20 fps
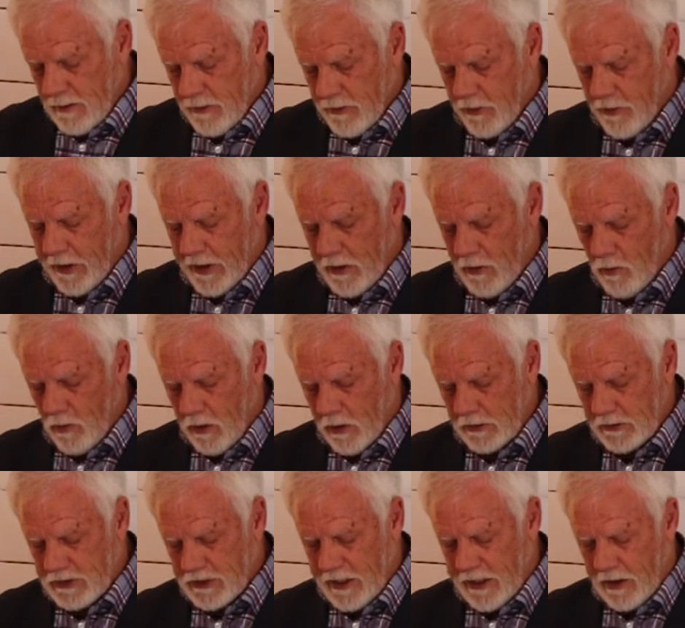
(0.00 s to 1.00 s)
the Greek
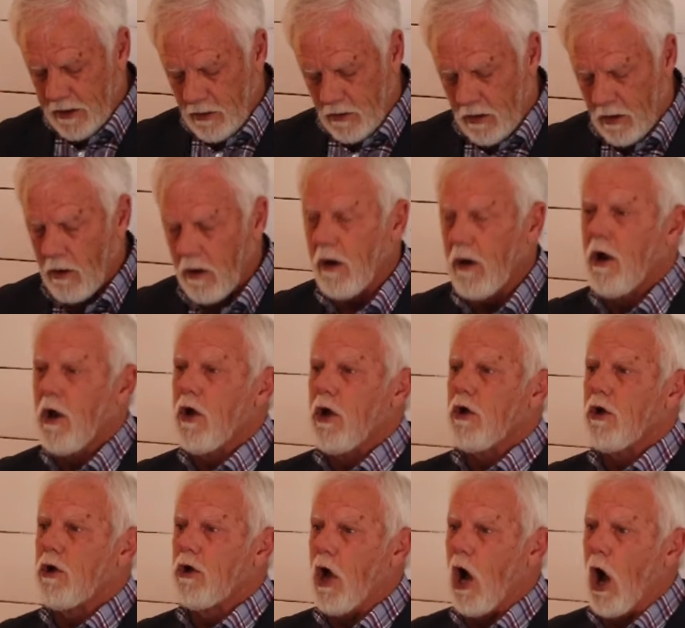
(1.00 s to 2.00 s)
words there are
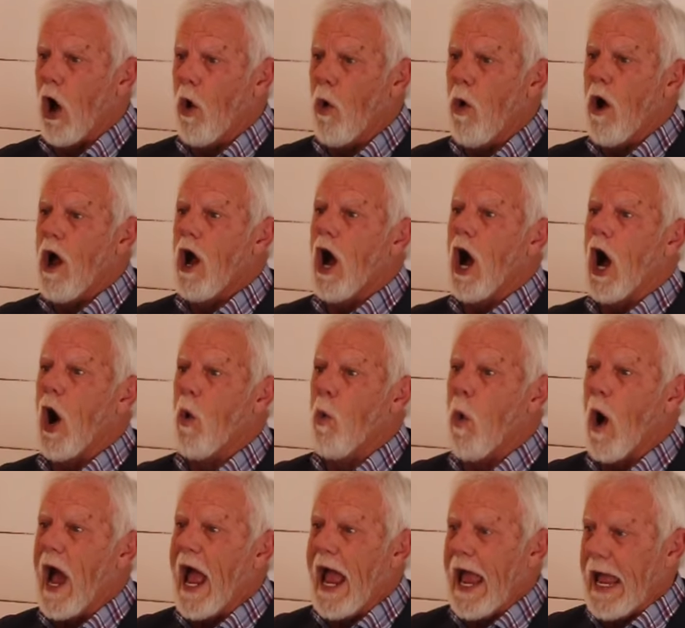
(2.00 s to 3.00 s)
go
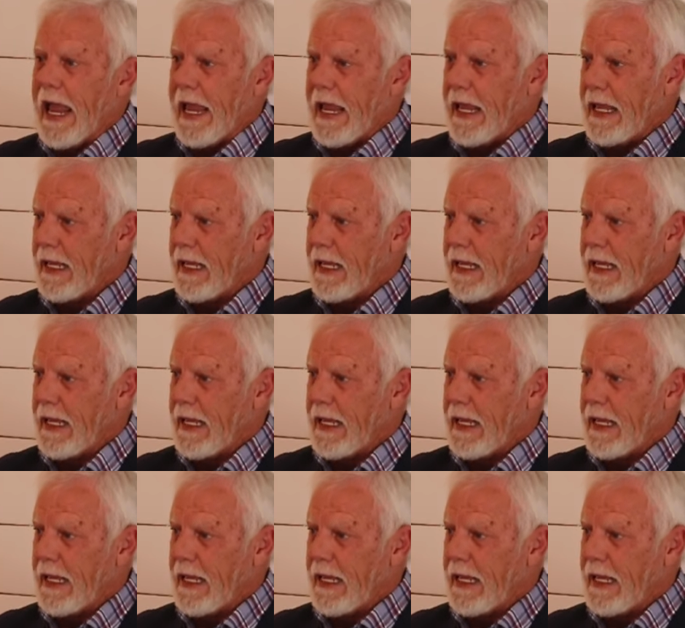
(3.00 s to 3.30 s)
away.